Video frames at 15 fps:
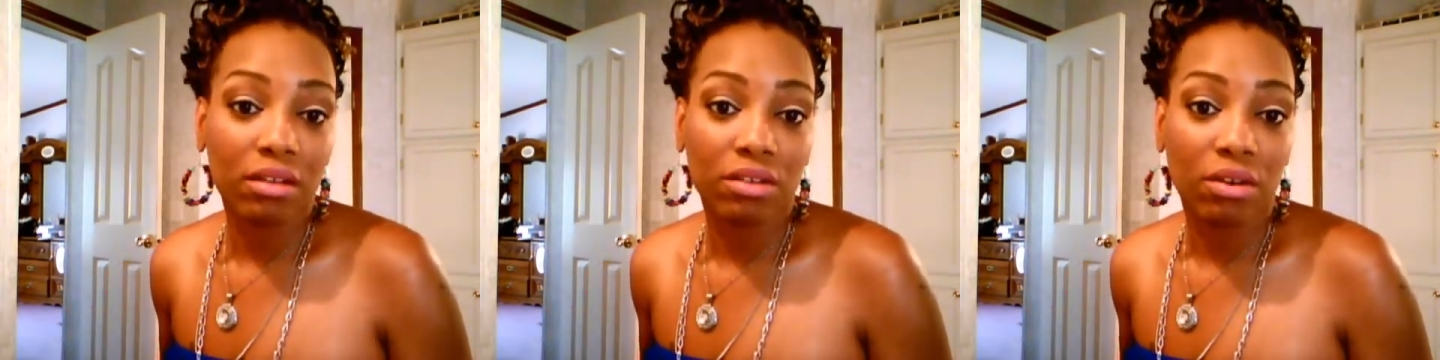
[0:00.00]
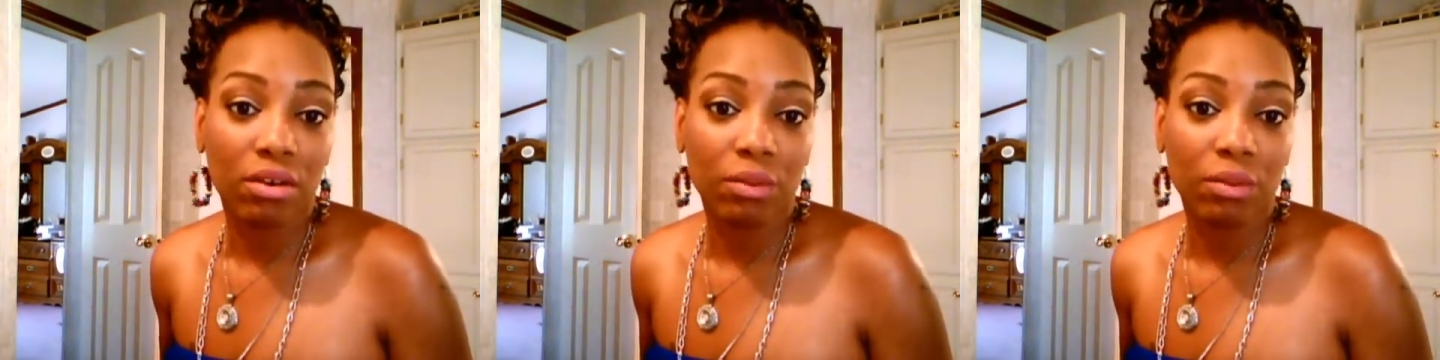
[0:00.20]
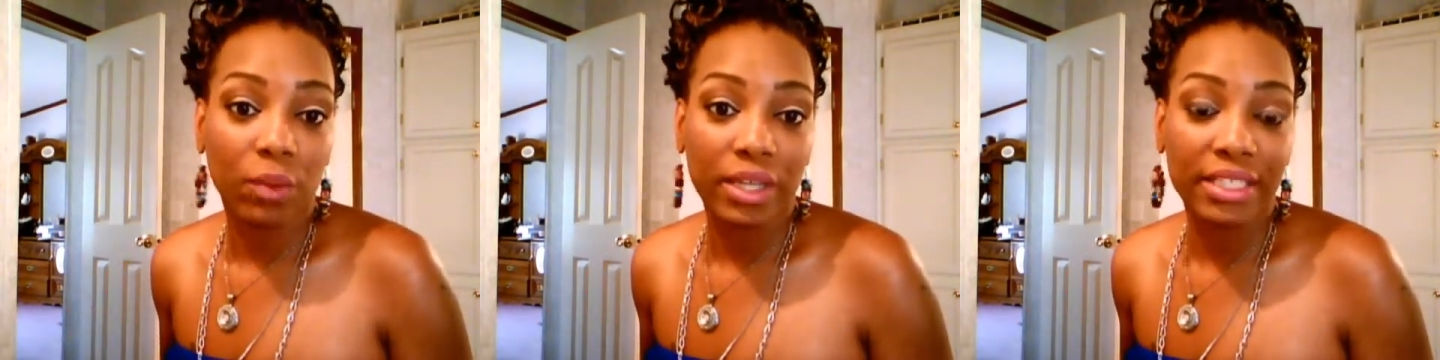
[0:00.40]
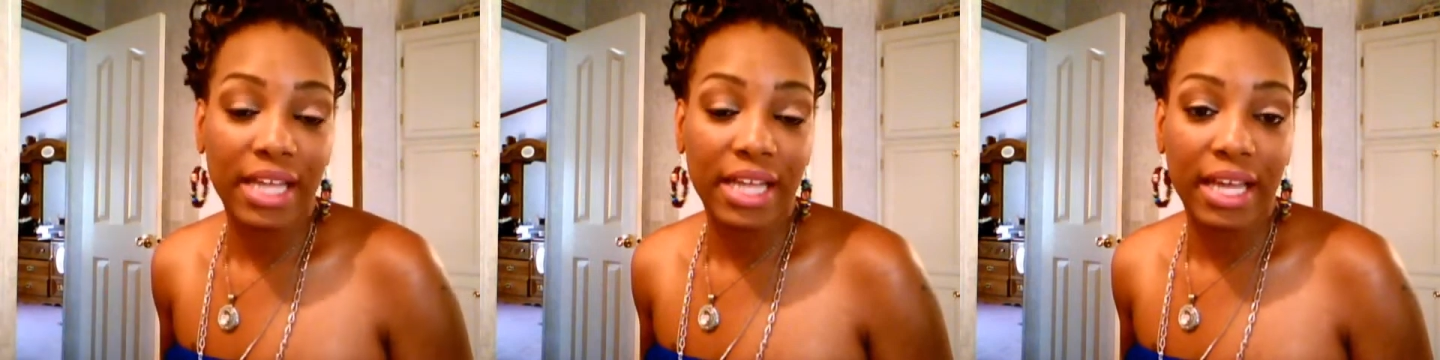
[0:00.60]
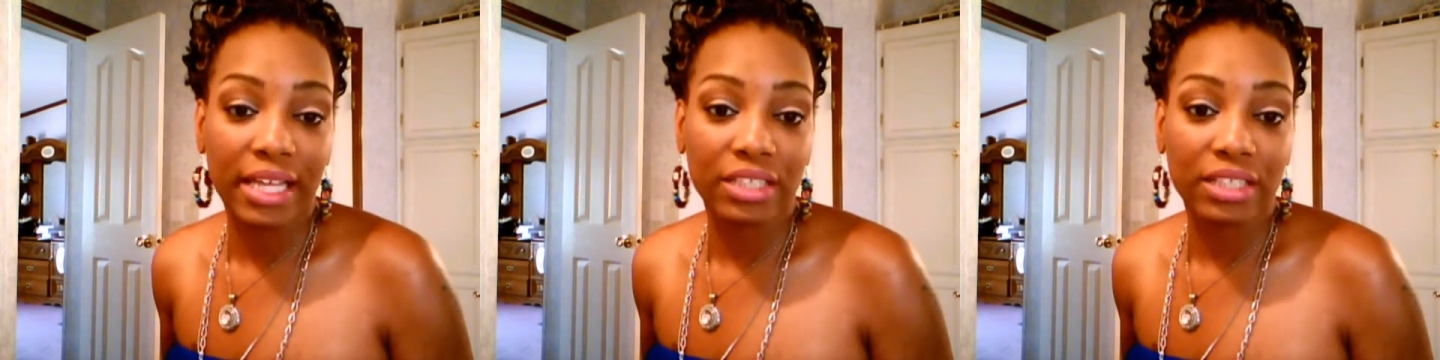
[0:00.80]
on one
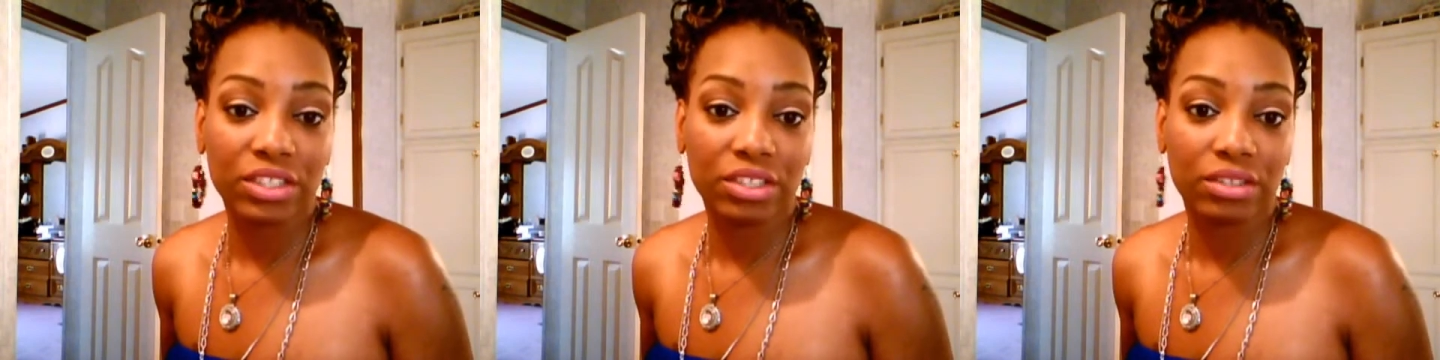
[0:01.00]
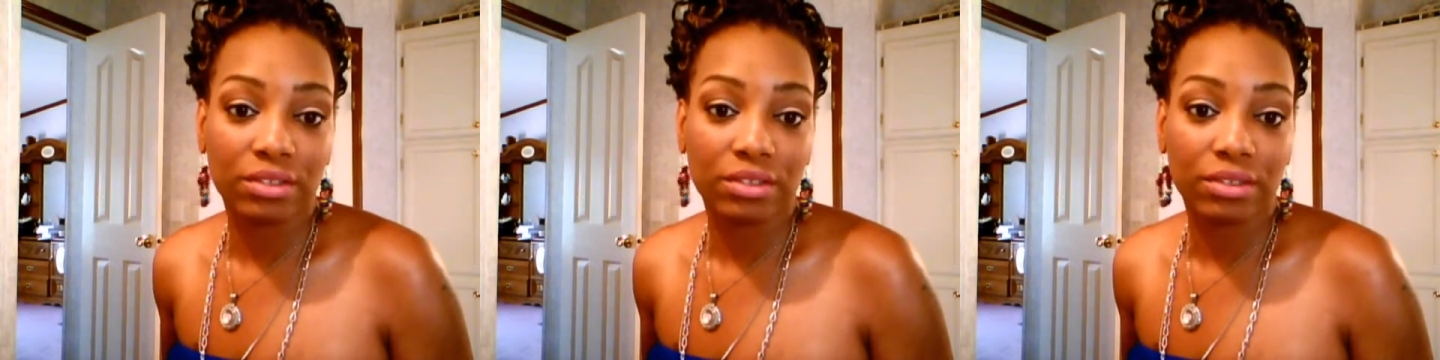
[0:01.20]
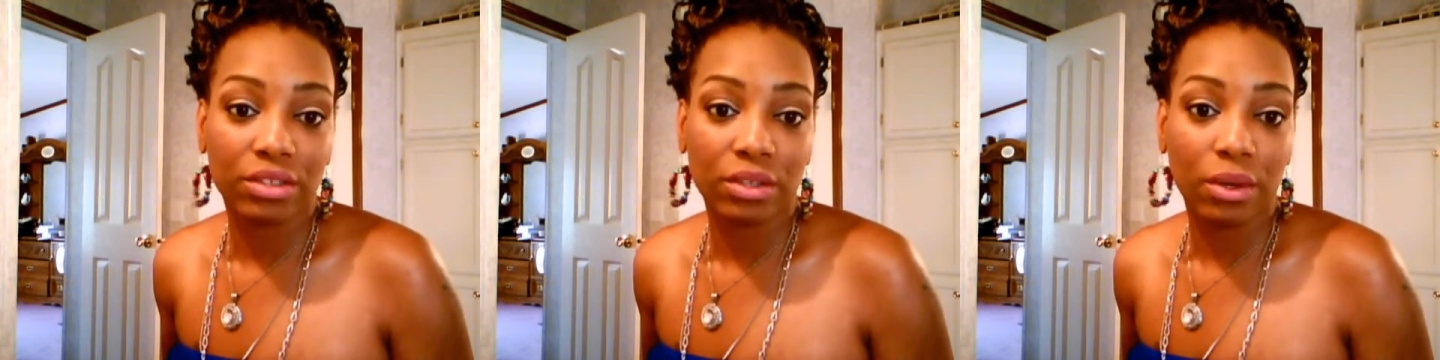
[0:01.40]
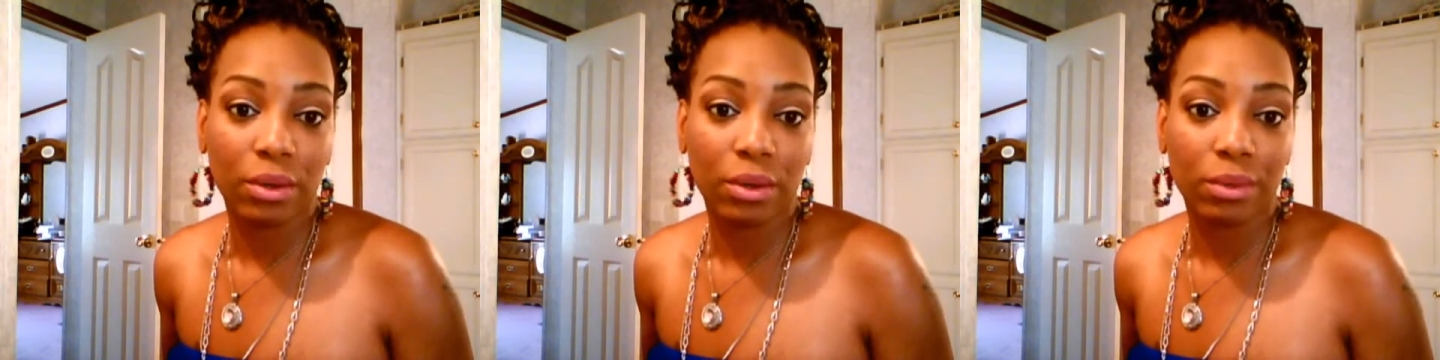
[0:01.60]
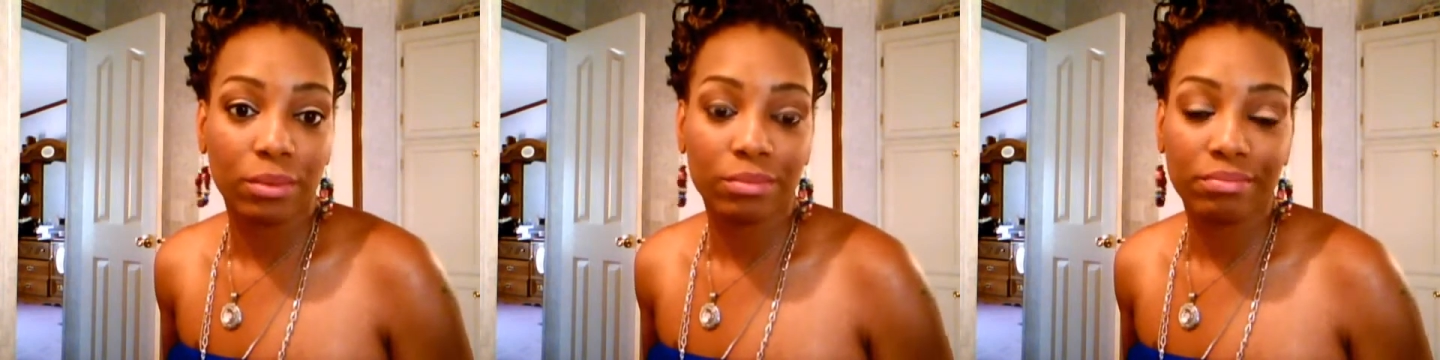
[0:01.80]
day and just, you know,